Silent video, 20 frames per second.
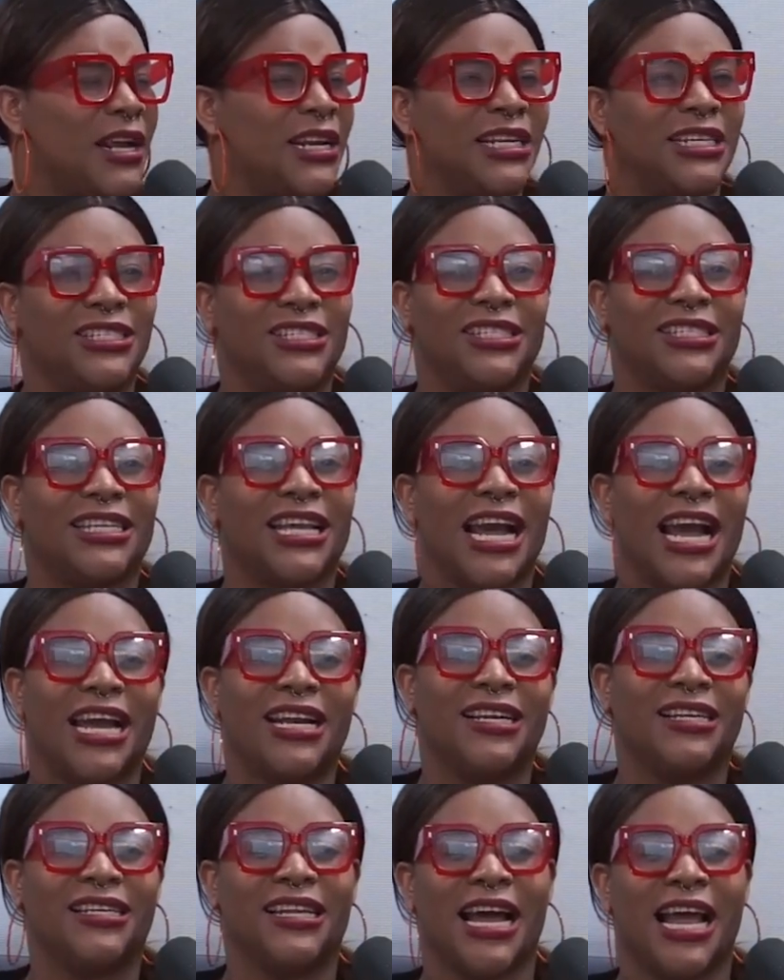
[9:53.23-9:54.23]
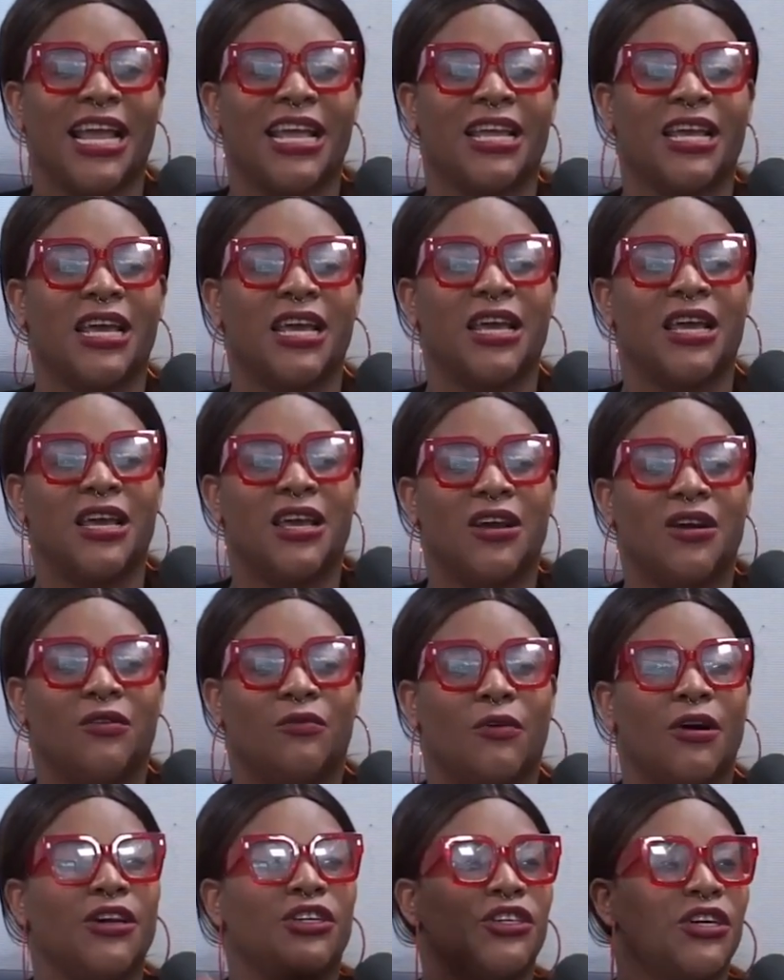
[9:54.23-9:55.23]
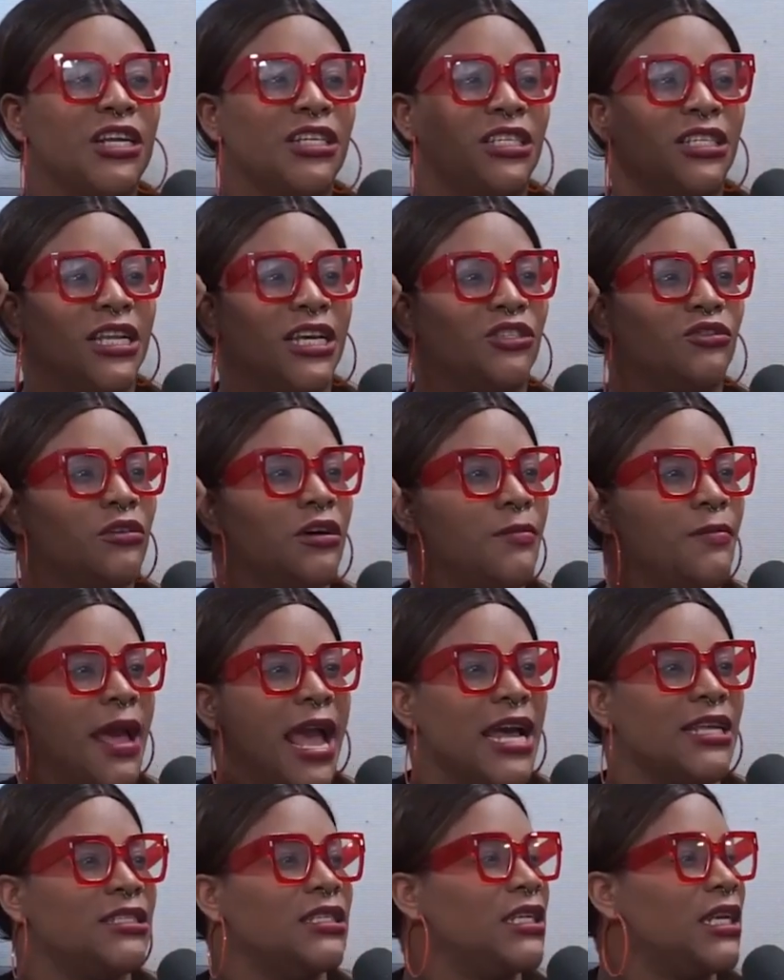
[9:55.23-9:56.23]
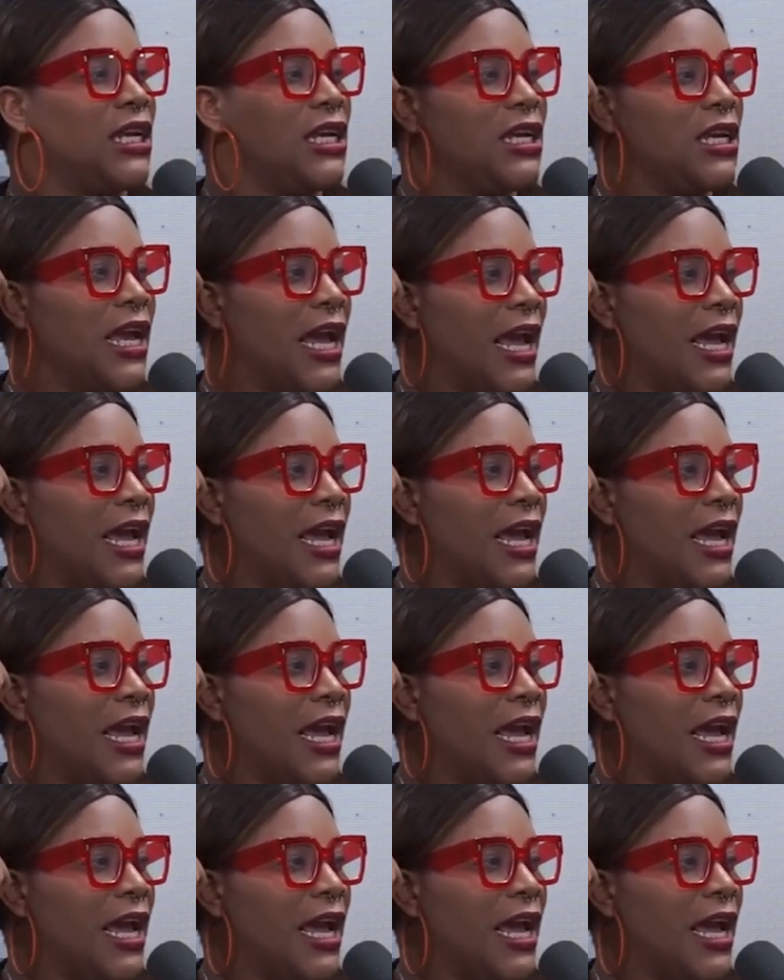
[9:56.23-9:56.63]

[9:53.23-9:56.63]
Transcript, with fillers: And it's just yes. kind of like, where's your intellectual capacity?